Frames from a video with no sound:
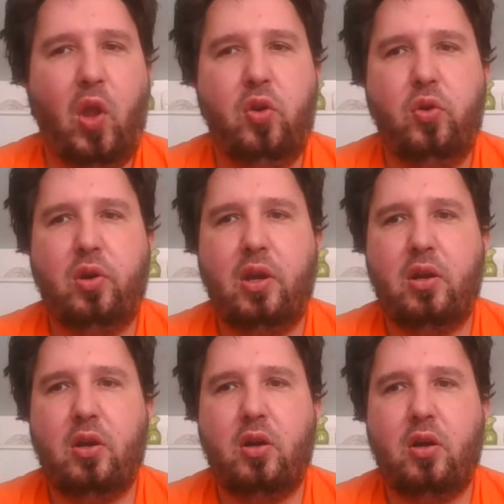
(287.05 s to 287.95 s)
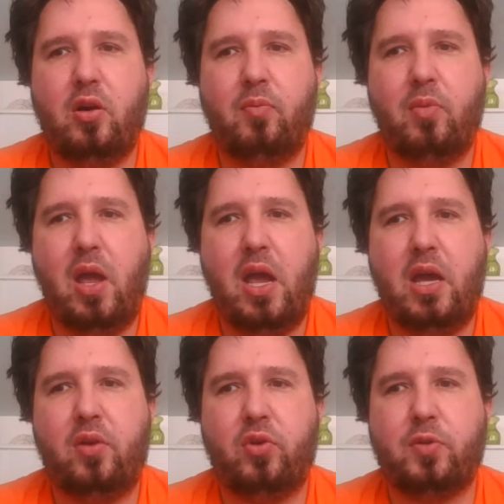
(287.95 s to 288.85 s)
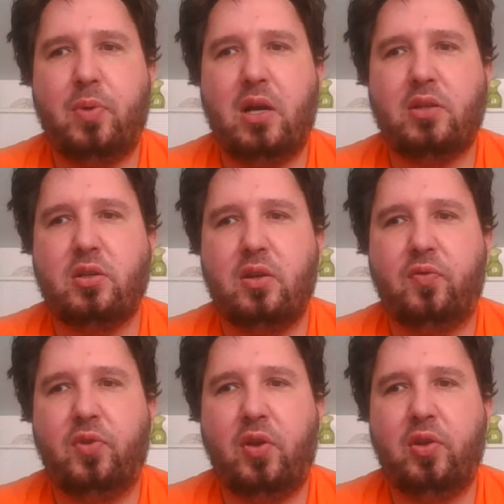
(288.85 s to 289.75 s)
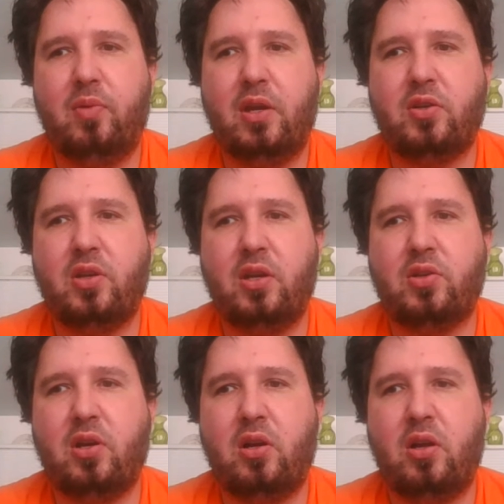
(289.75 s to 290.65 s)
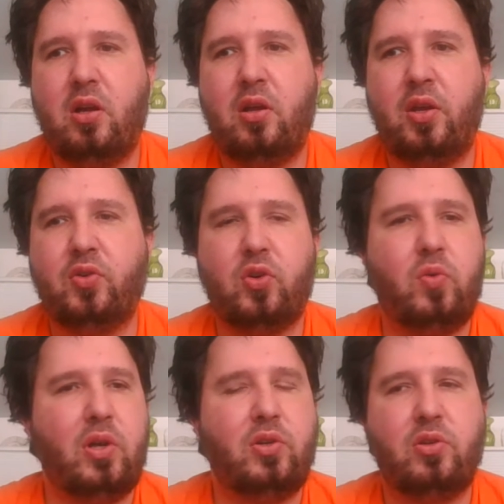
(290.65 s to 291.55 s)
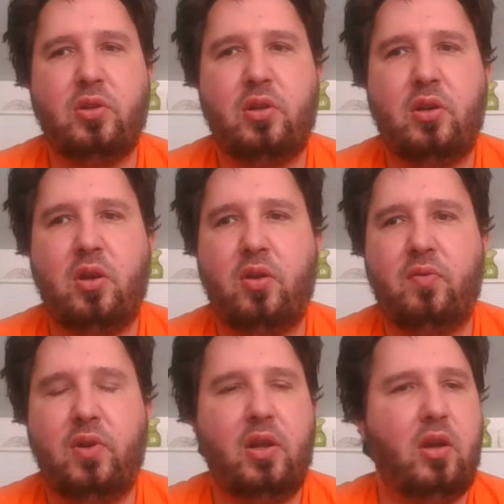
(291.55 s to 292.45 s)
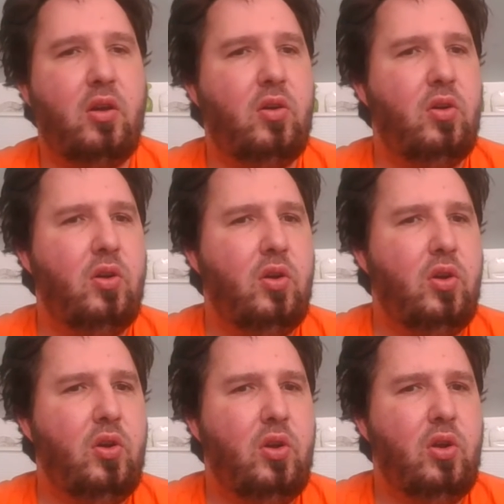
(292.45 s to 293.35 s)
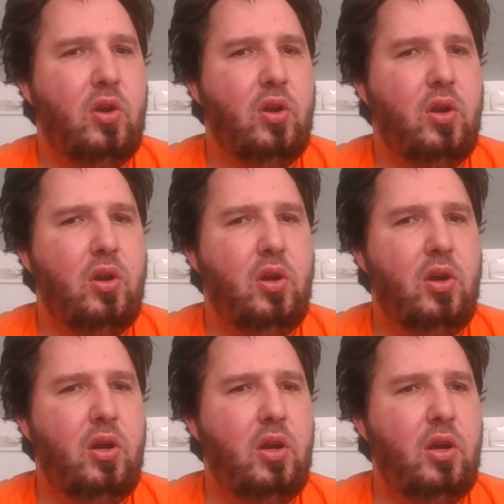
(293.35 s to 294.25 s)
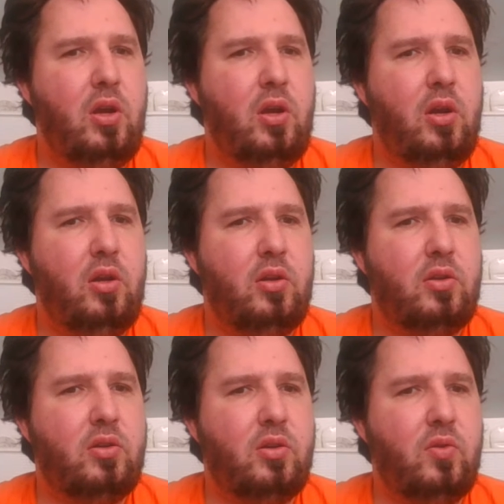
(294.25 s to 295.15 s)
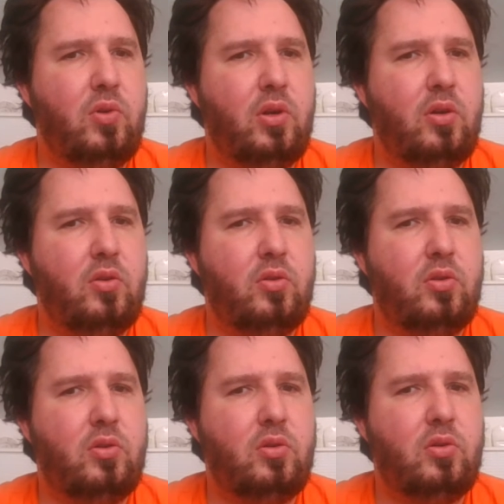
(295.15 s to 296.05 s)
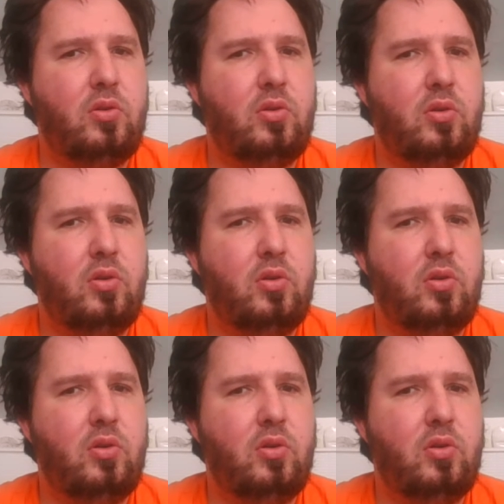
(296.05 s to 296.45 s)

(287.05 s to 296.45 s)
You can add responses. If nothing makes sense, I'll answer questions in another video. And let's see what else.